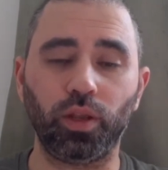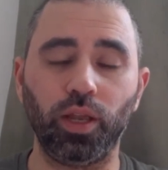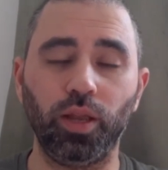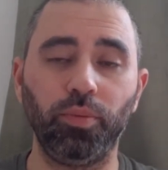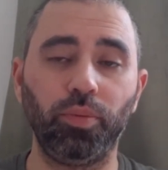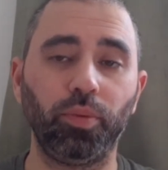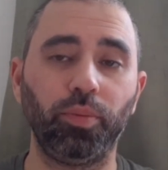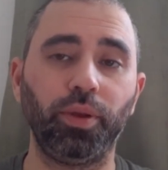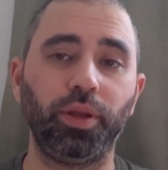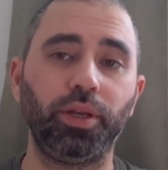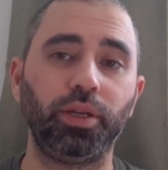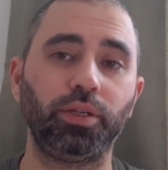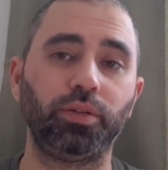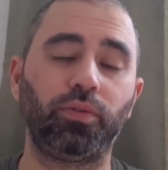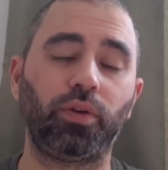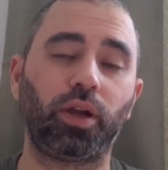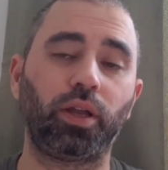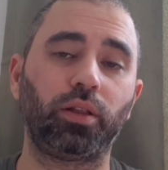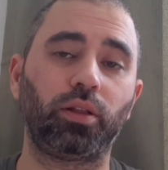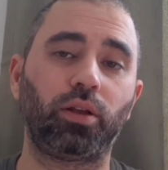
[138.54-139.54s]
implementing
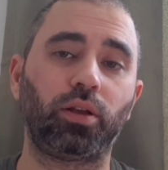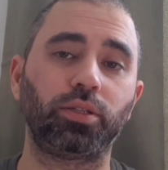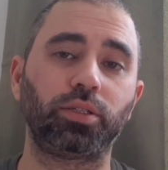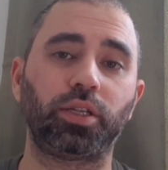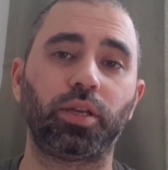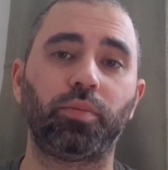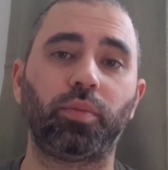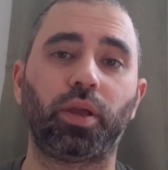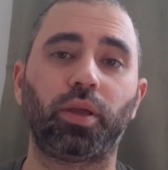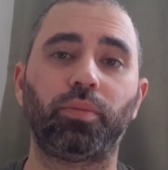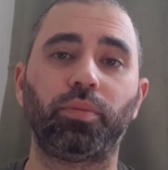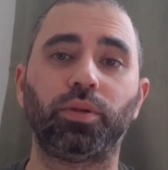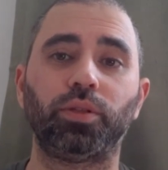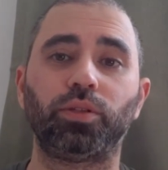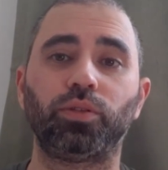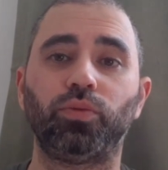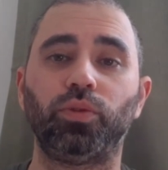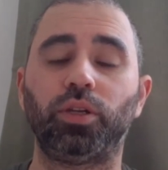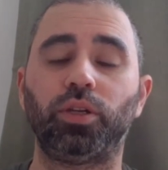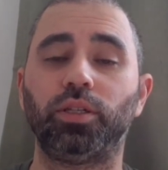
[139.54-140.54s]
divine laws and
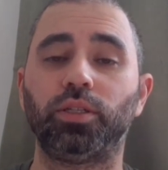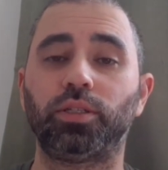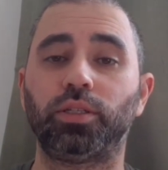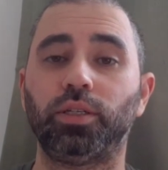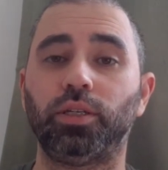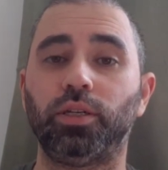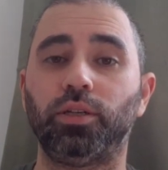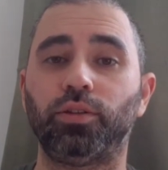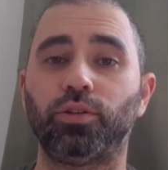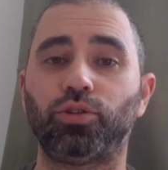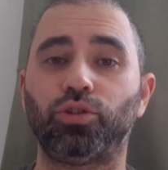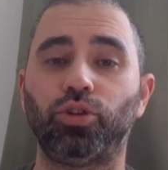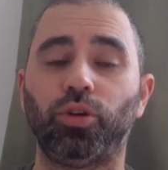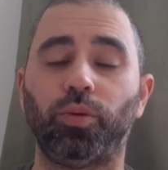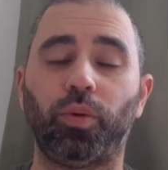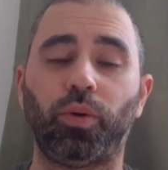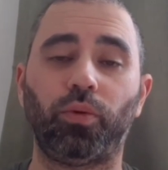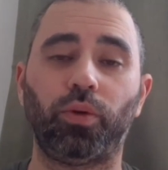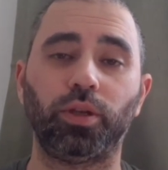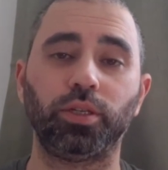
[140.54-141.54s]
commandments, we can see in the
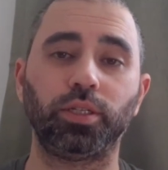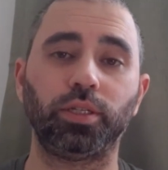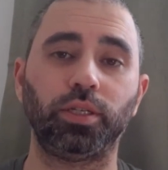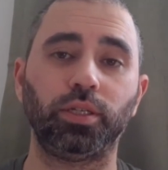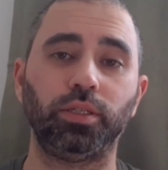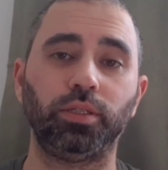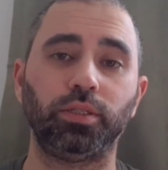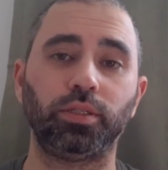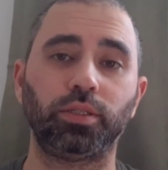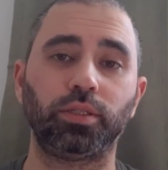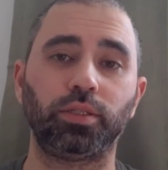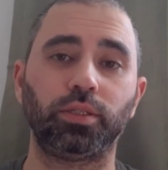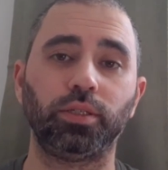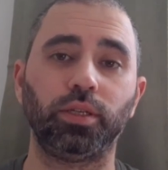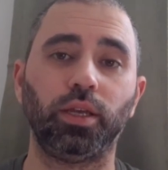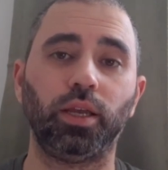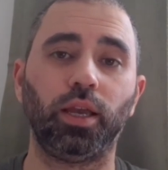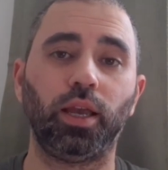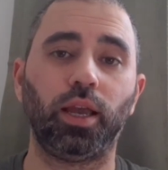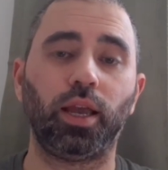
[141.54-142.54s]
Schumann resonance
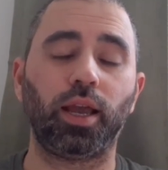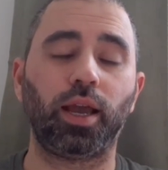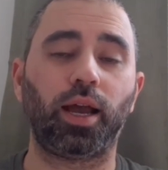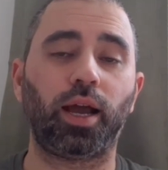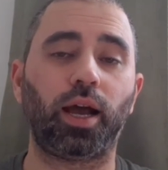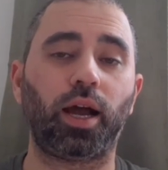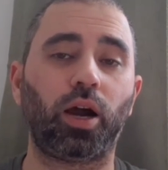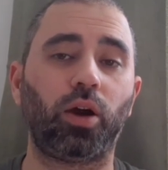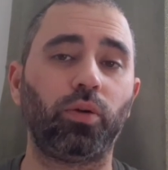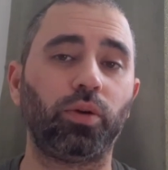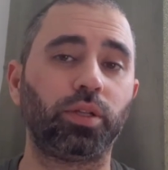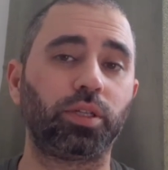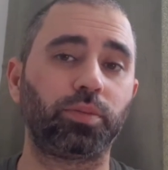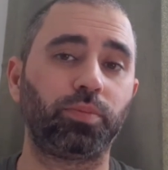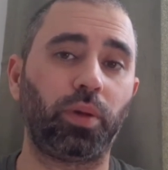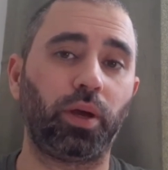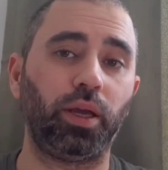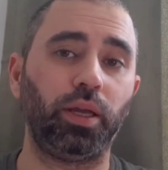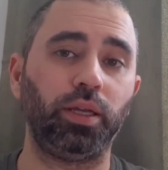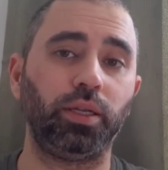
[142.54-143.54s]
how it
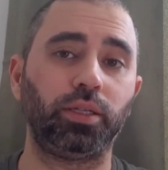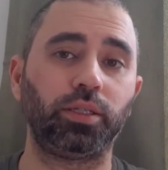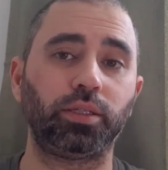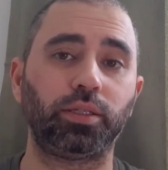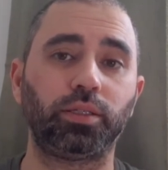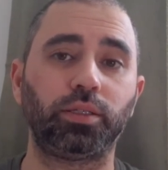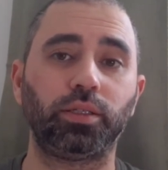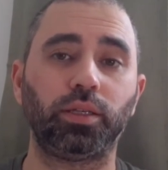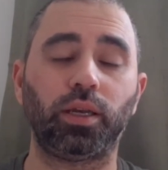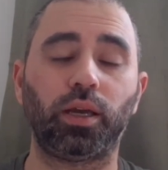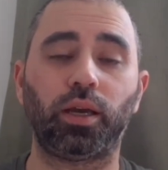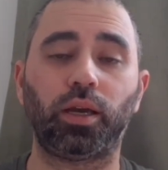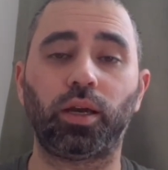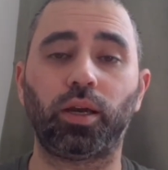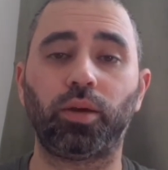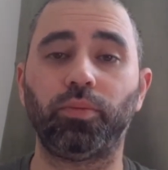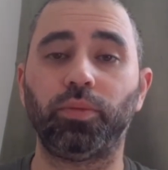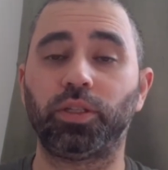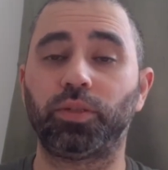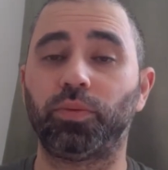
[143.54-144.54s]
spikes.
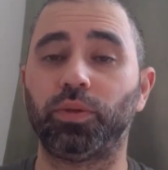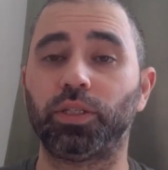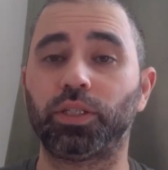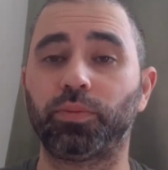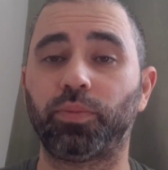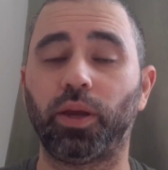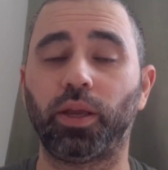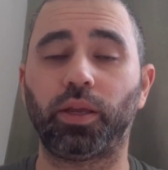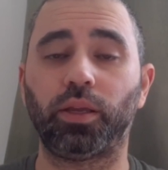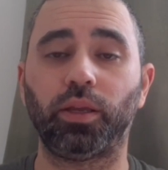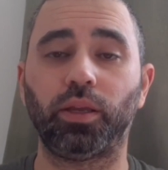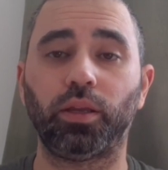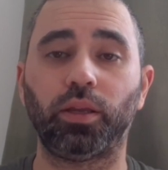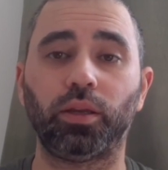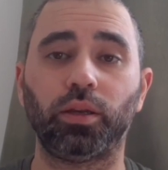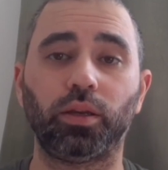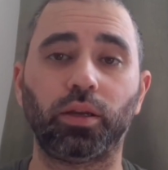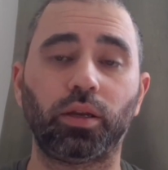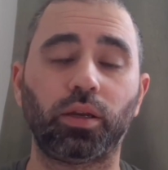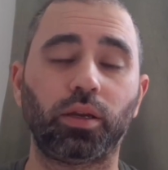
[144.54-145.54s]
It's been
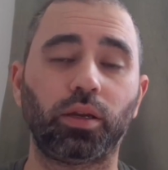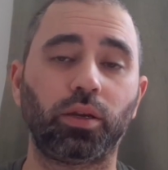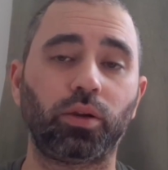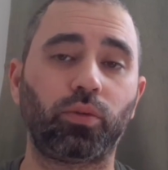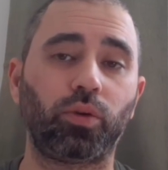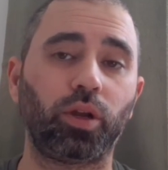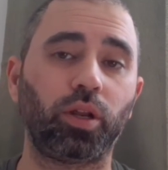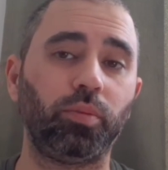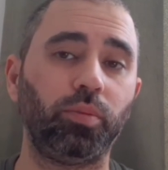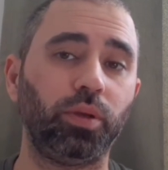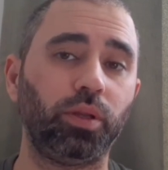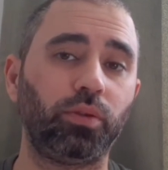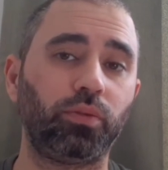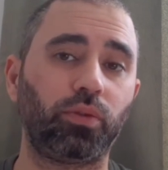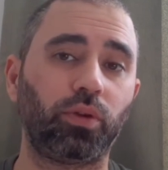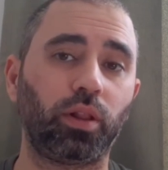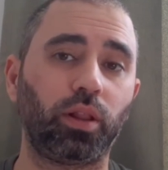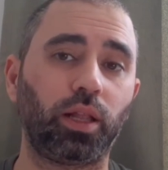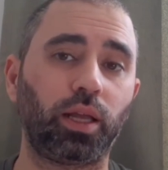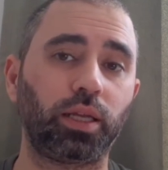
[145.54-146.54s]
spiking quite a bit for
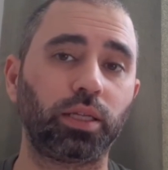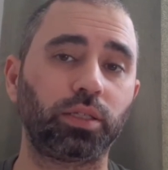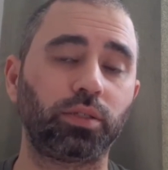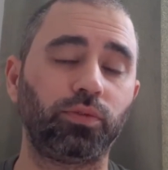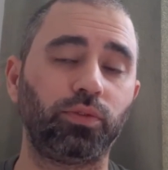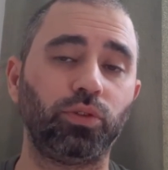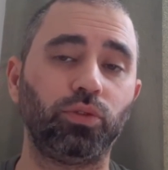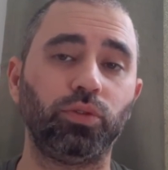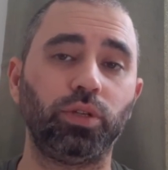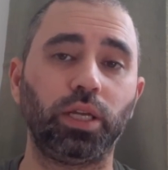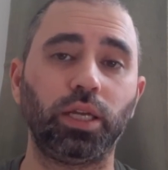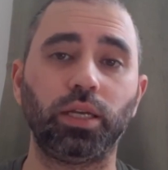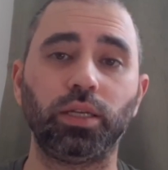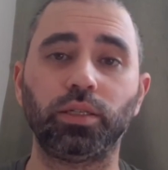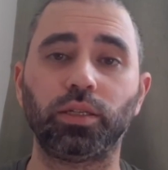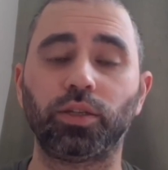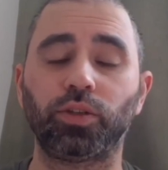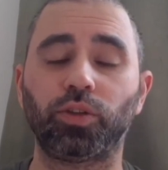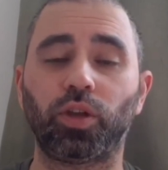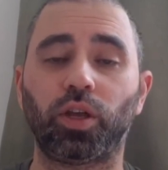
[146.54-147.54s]
the last few days
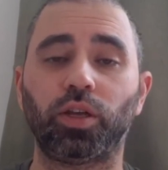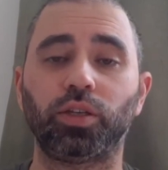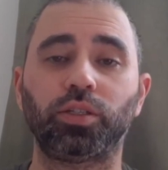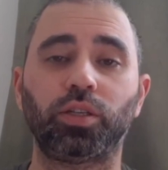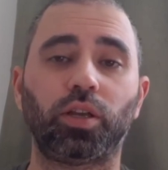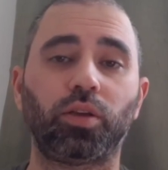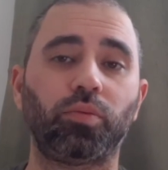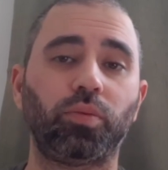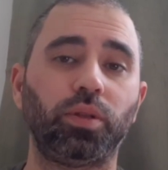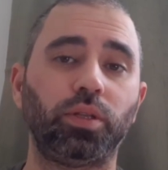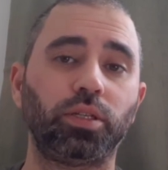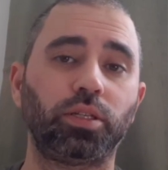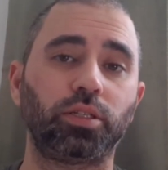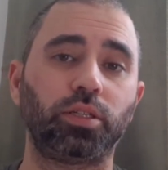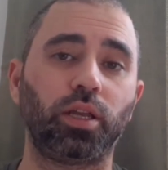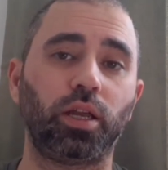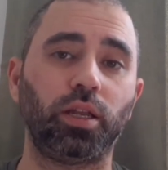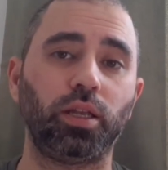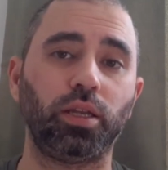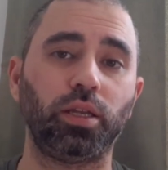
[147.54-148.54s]
as I've been
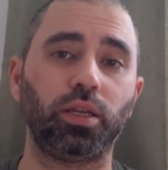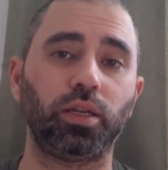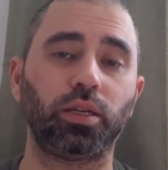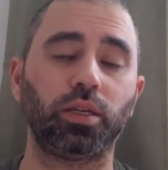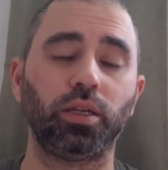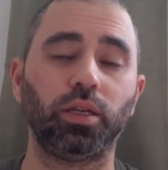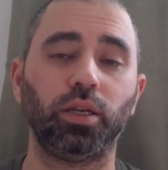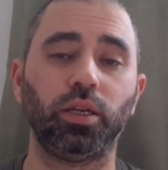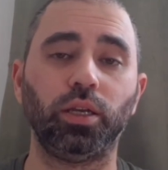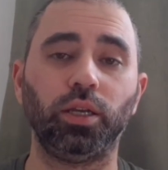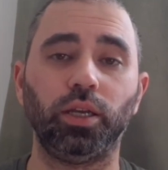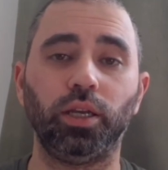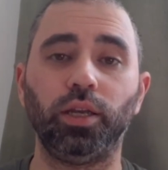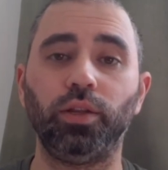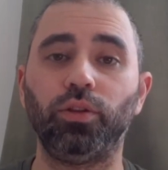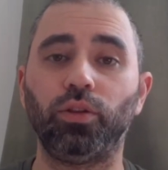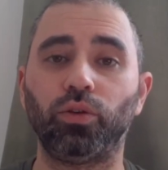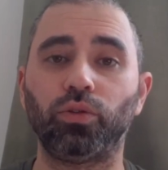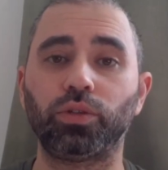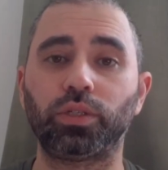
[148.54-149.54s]
studying in
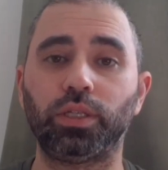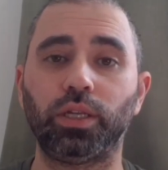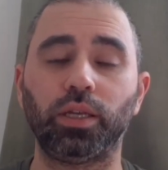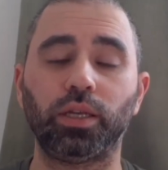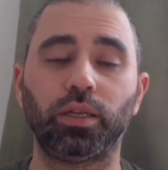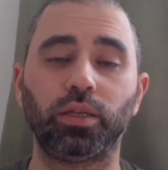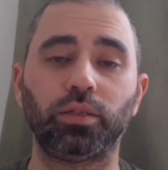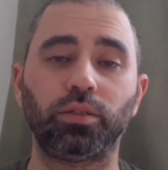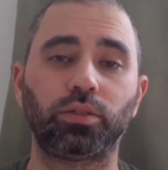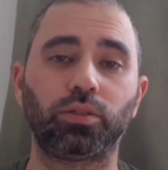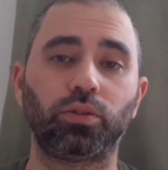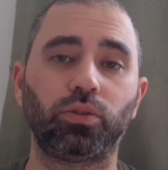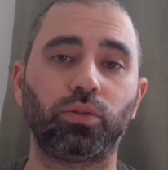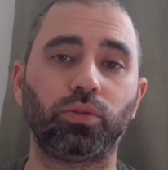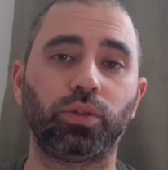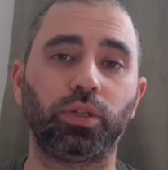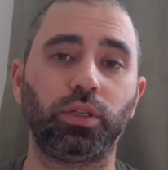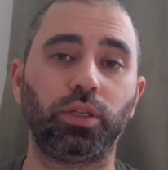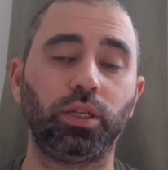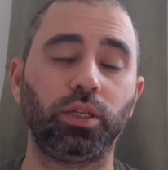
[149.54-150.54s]
those days. So
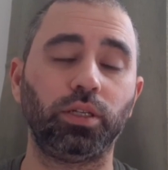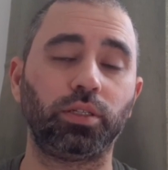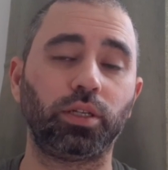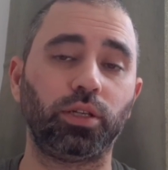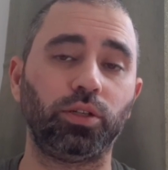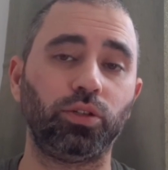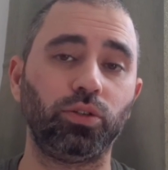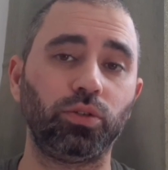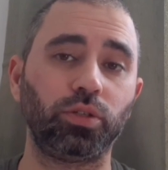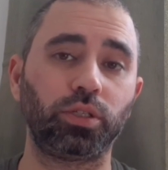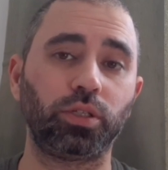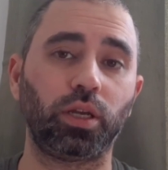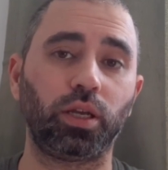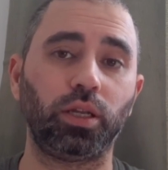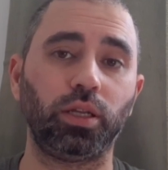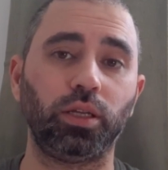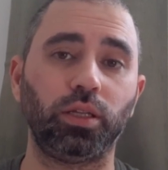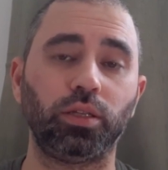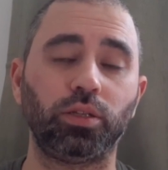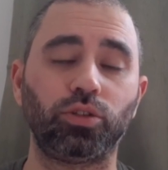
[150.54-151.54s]
the days I do
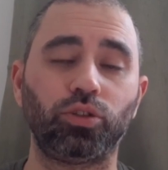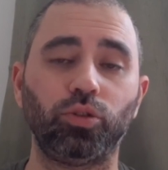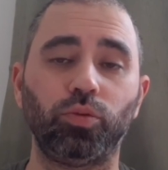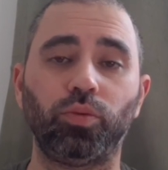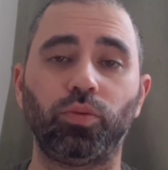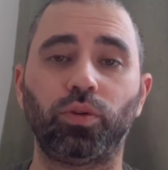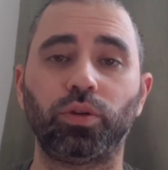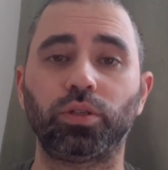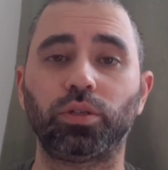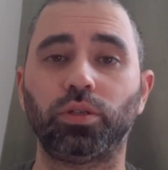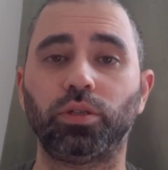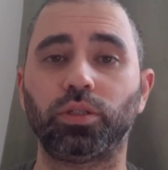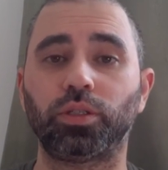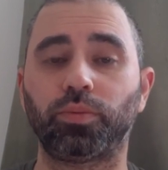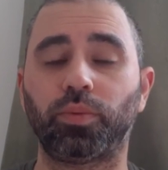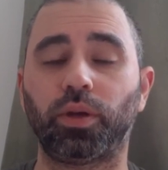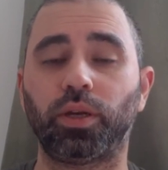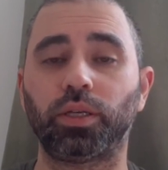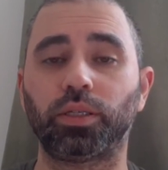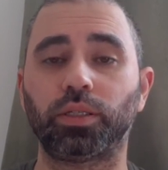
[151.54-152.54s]
study, the Schumann resonance
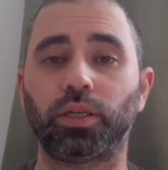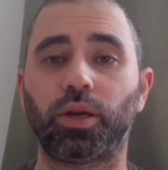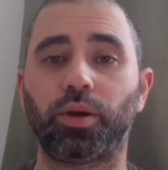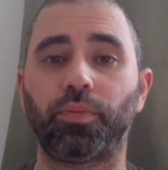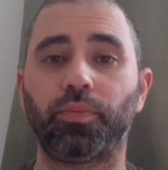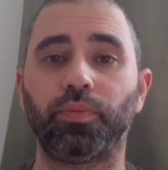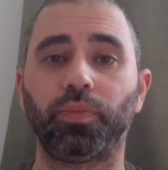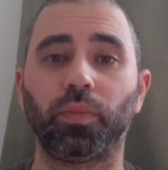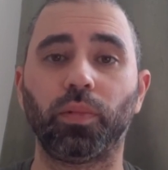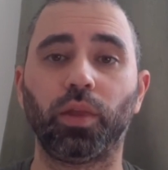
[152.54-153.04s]
spikes up.